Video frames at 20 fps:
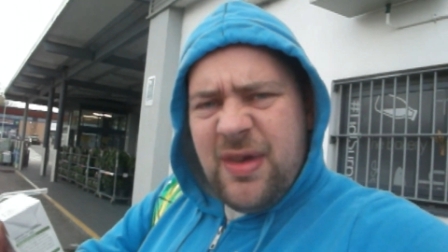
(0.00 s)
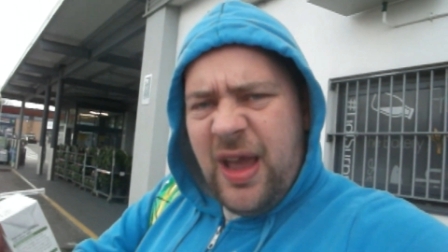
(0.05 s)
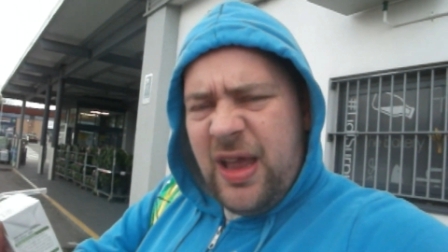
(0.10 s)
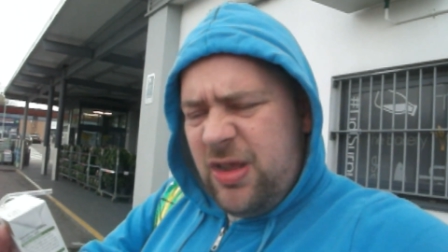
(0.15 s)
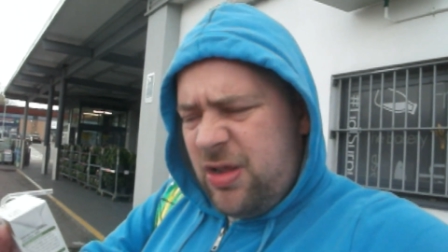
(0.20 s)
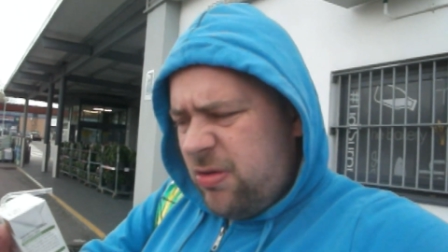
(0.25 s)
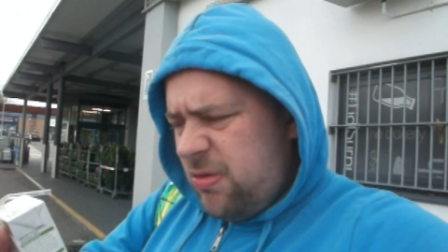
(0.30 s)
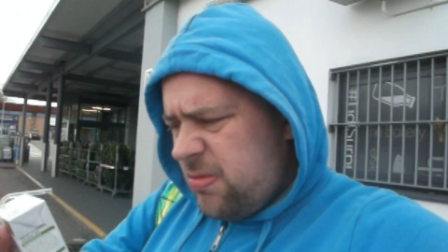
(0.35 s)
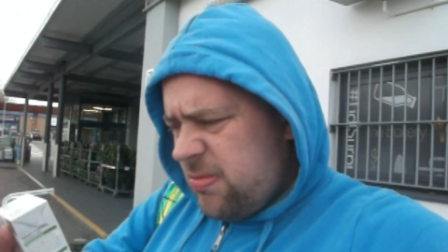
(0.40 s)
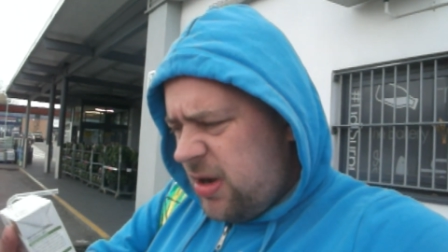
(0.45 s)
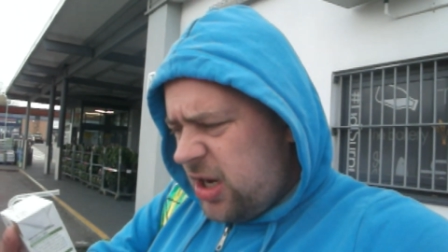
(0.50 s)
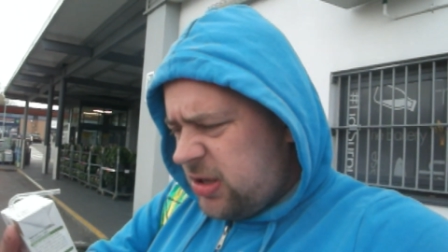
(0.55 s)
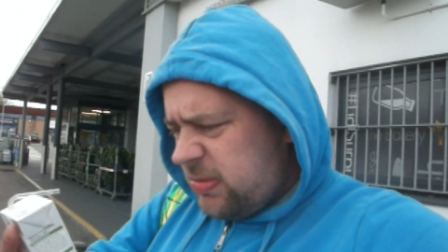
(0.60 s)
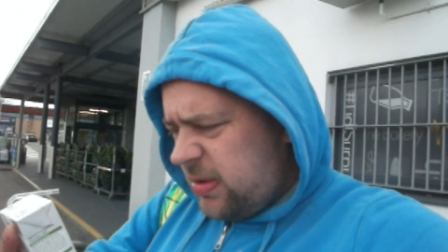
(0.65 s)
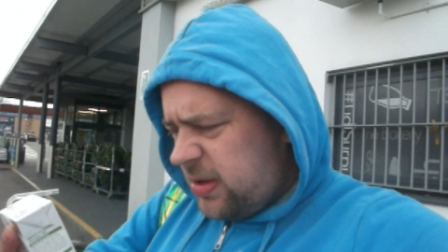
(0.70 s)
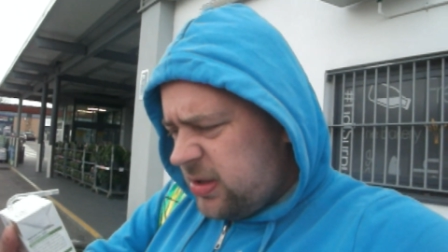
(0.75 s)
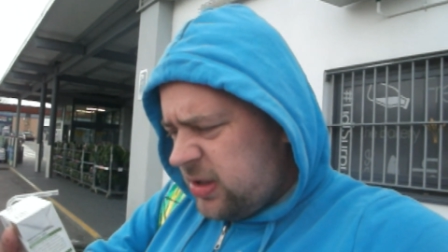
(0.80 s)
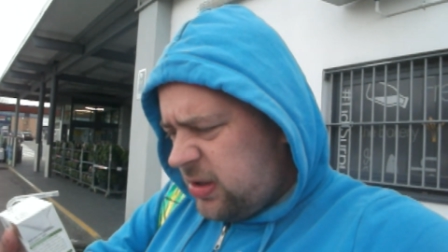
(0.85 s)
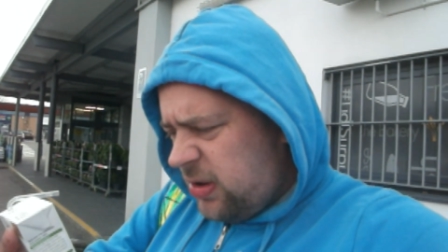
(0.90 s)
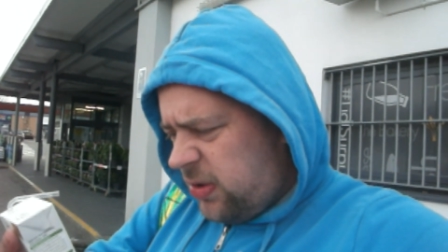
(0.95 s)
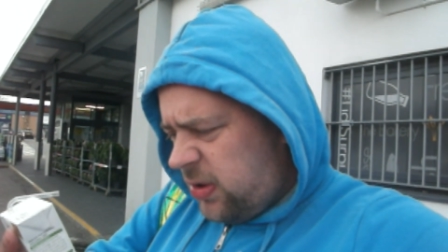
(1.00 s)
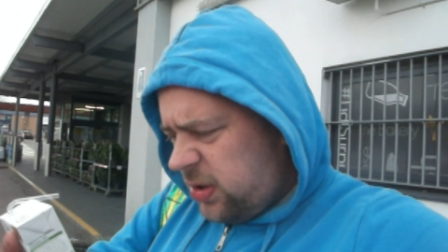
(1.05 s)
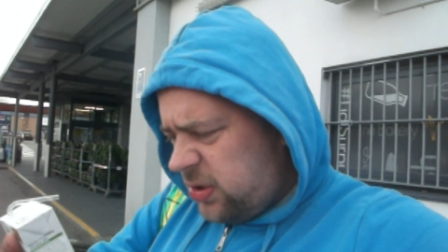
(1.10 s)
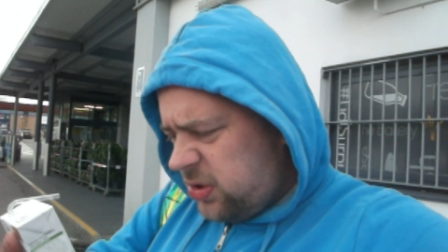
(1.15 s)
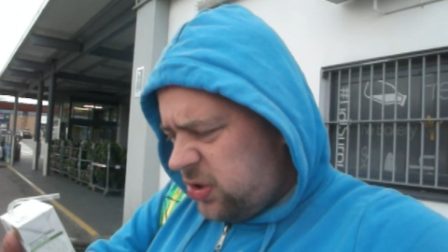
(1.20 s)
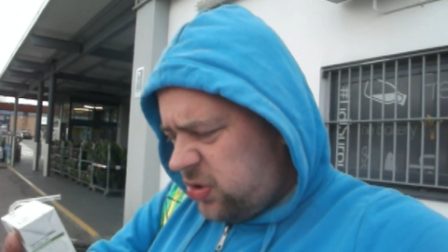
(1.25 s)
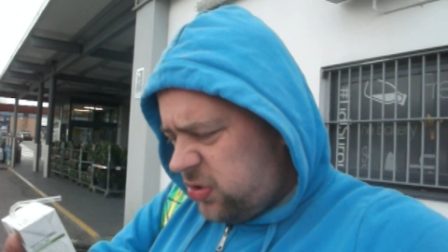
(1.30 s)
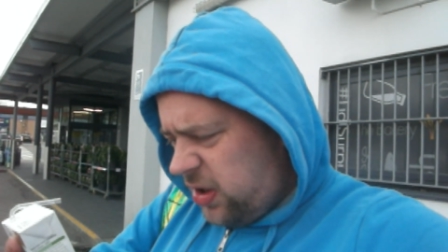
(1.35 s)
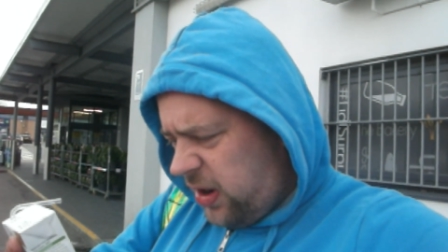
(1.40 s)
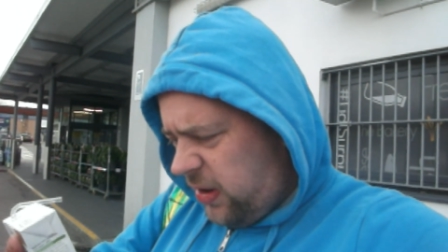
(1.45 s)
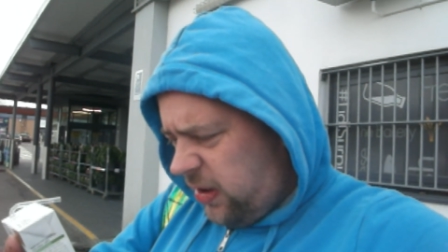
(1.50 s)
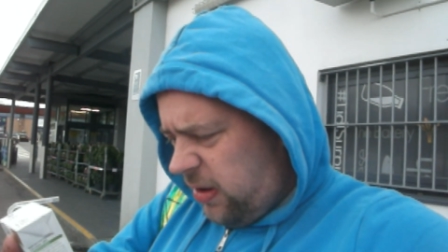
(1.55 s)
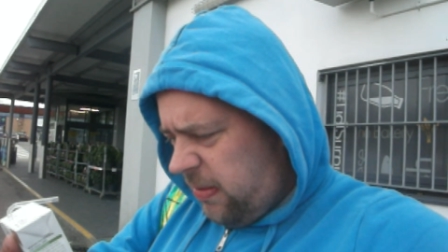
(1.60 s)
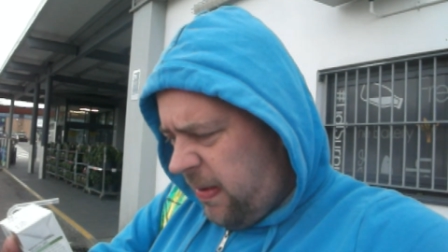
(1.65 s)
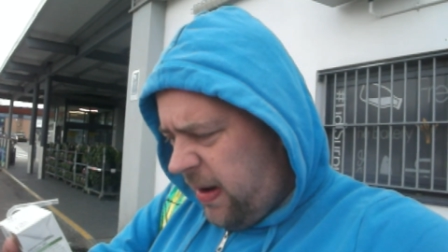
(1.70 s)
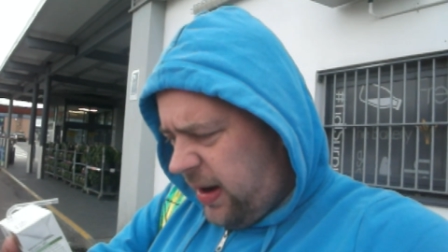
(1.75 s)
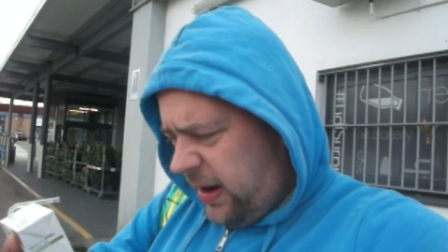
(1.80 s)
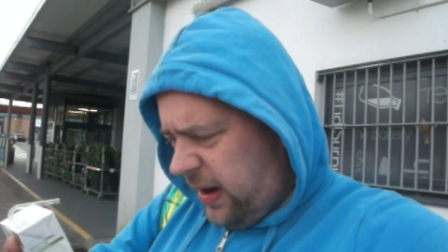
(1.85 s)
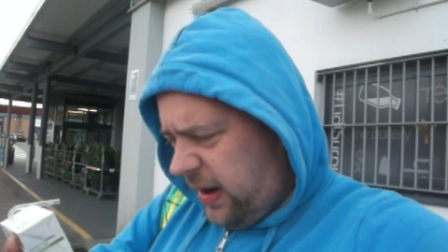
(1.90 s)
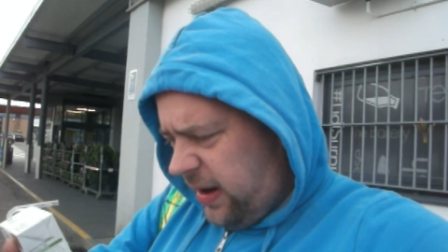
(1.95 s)
I ain't doing much mate, I'm still concentrating on the
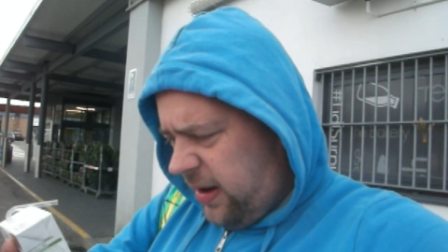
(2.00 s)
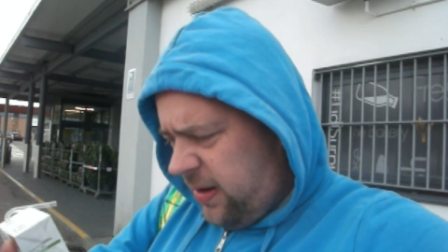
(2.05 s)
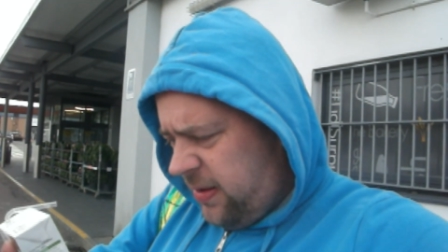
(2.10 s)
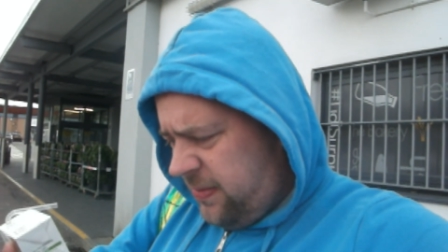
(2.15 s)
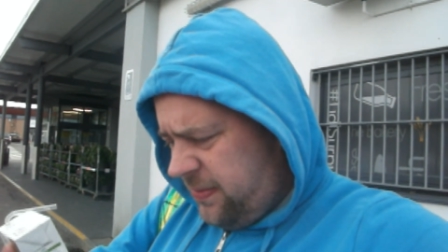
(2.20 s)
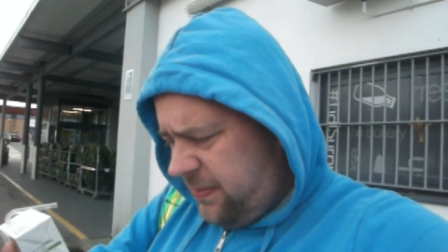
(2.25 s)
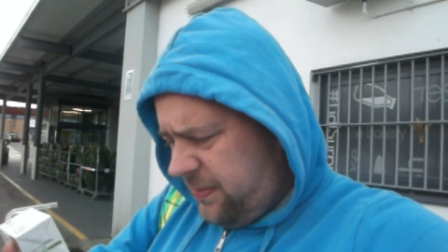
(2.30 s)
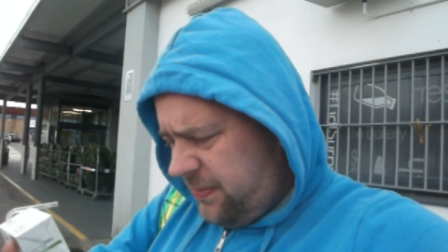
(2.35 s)
packet.